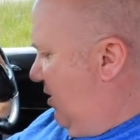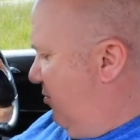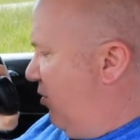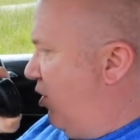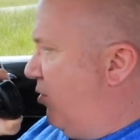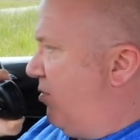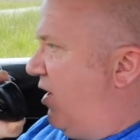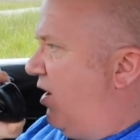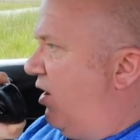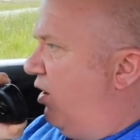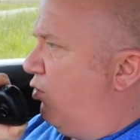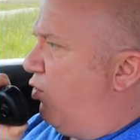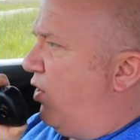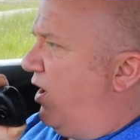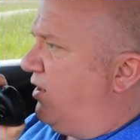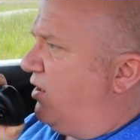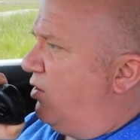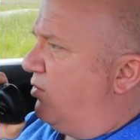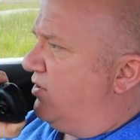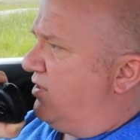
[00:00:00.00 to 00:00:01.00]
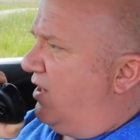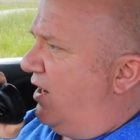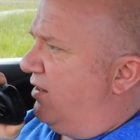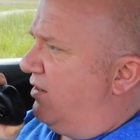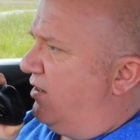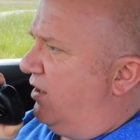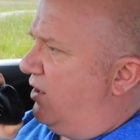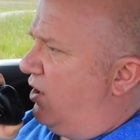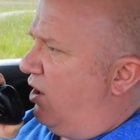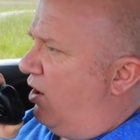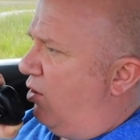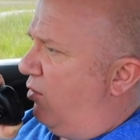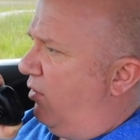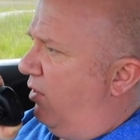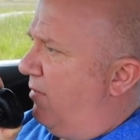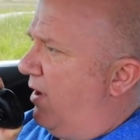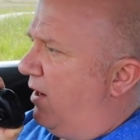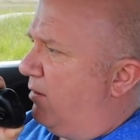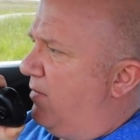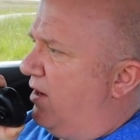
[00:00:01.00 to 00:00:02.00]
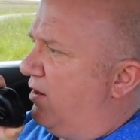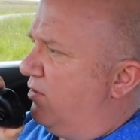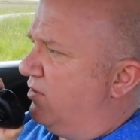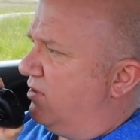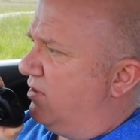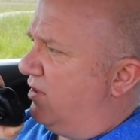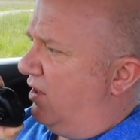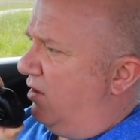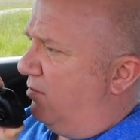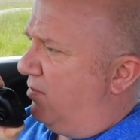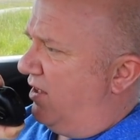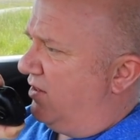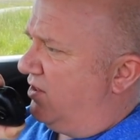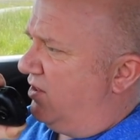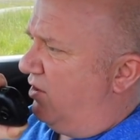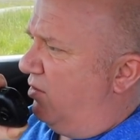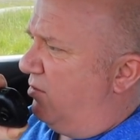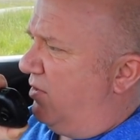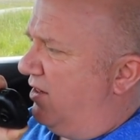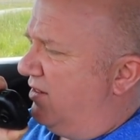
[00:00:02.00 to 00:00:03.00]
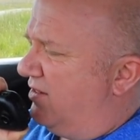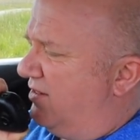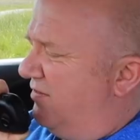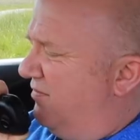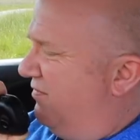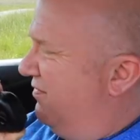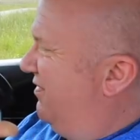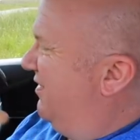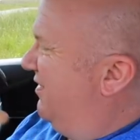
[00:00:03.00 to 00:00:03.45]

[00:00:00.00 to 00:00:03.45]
mobile radio inside the car with the mag mount. Back to you, mate.